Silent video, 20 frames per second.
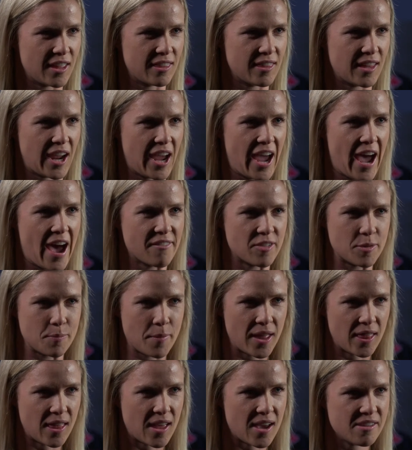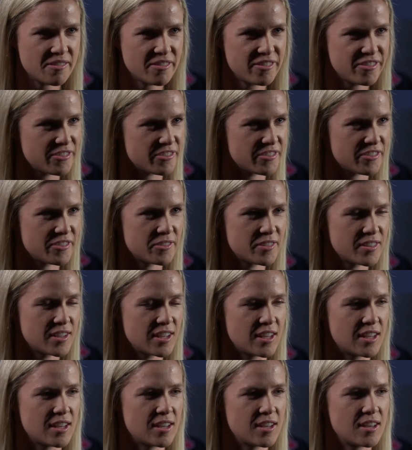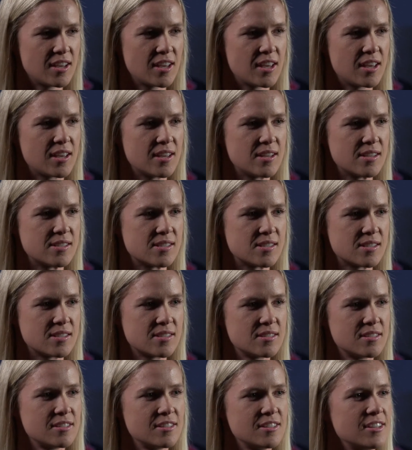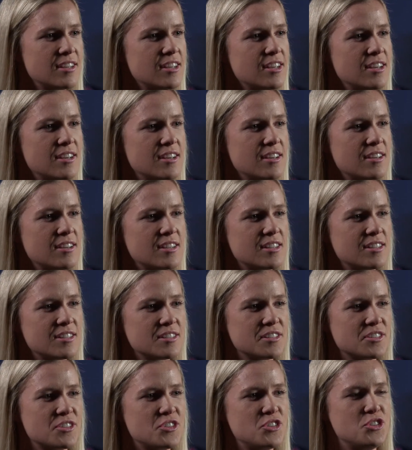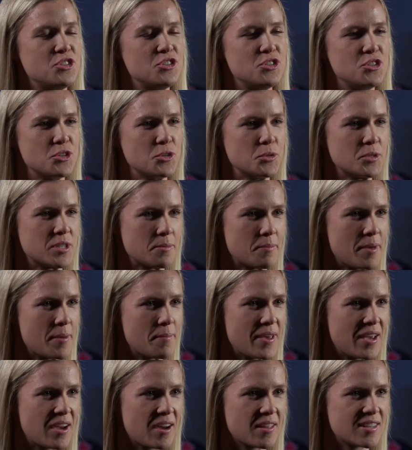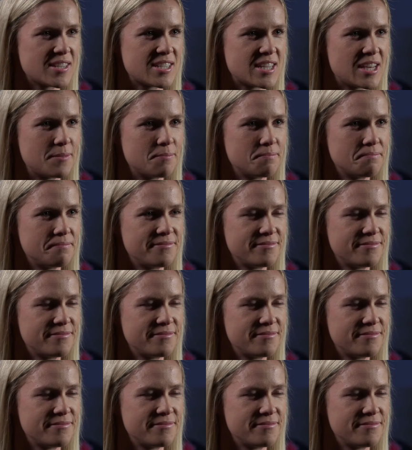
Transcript: that I have in my life is due to me being on the team.